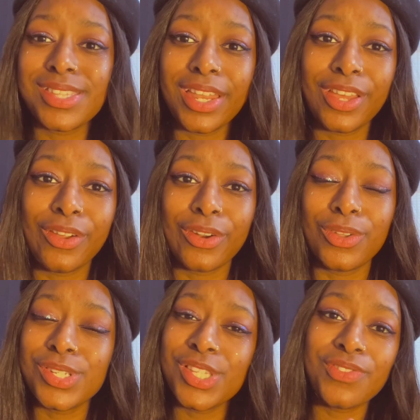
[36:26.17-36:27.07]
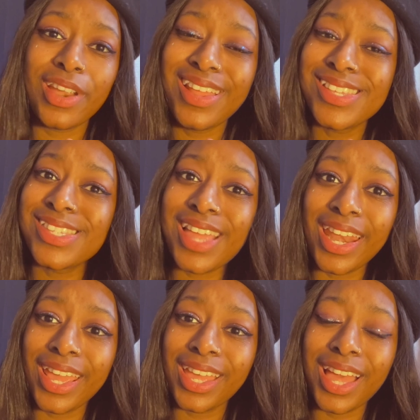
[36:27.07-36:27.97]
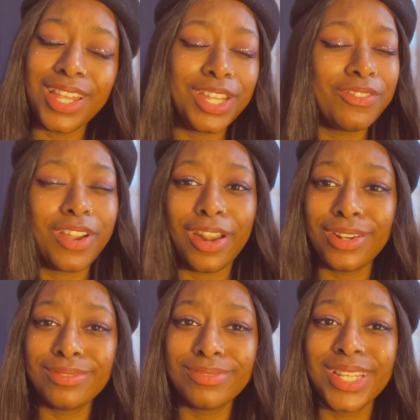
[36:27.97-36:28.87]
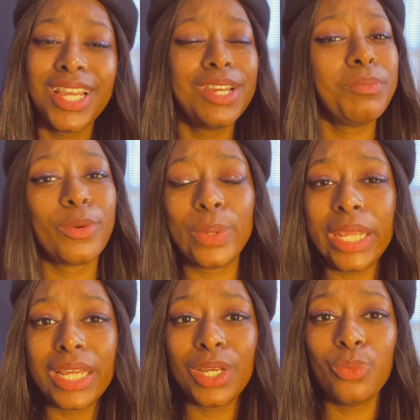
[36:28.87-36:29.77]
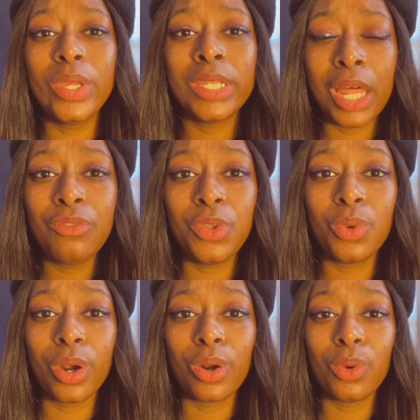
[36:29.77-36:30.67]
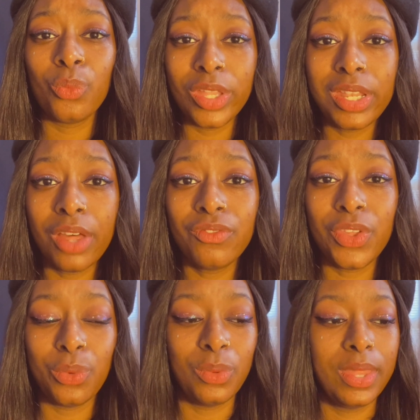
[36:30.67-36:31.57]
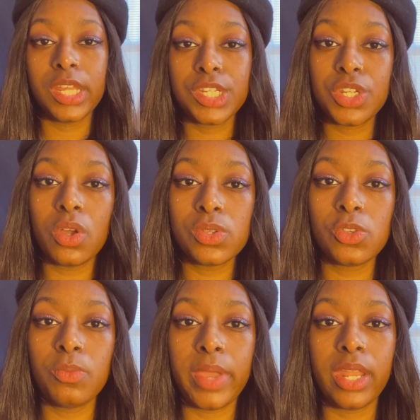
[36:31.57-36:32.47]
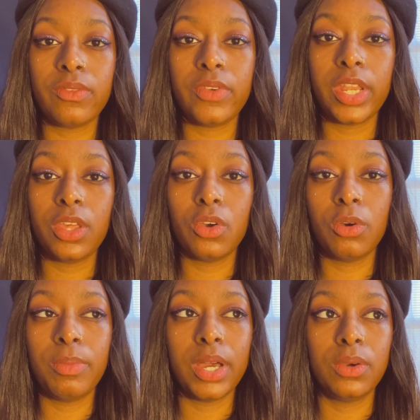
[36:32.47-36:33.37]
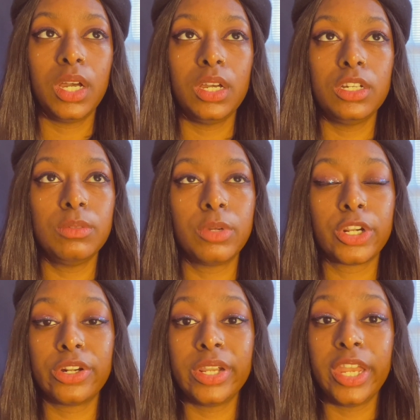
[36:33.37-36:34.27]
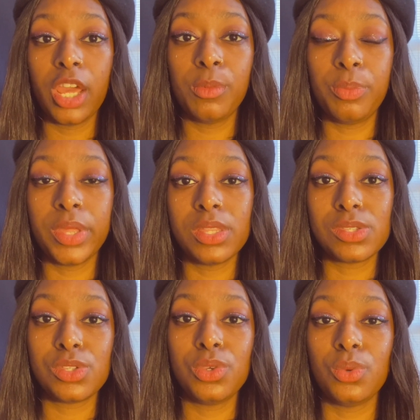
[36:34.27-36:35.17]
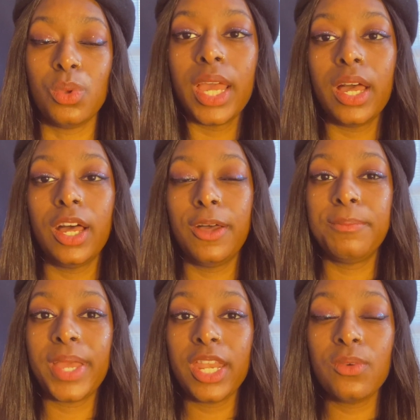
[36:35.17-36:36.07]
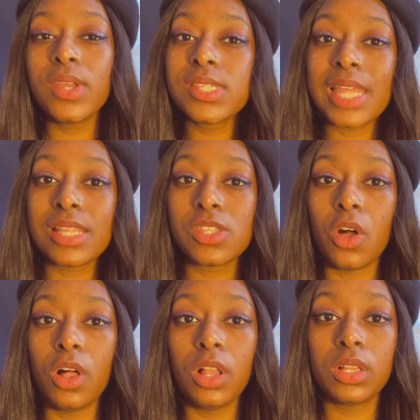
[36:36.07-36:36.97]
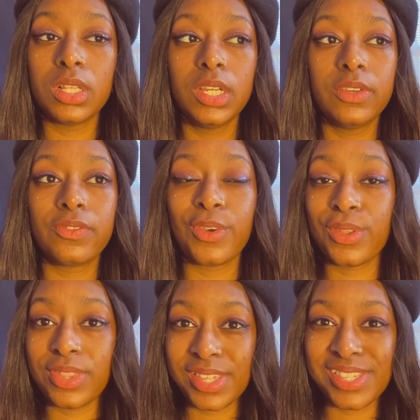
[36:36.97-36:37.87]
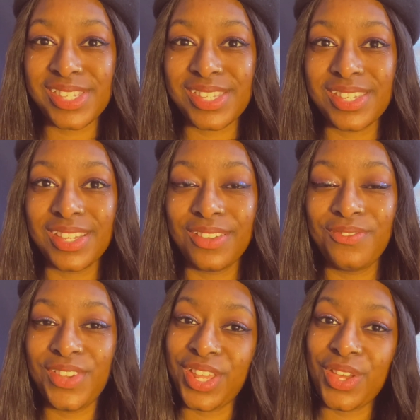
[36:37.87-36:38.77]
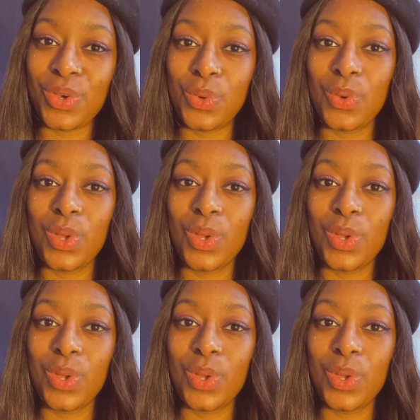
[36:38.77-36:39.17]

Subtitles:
girl. She's very aesthetic. I love her. Maria, we love you, girl. We love you. And she also made a video about her enamel pins too. But anyways, that's all for this video.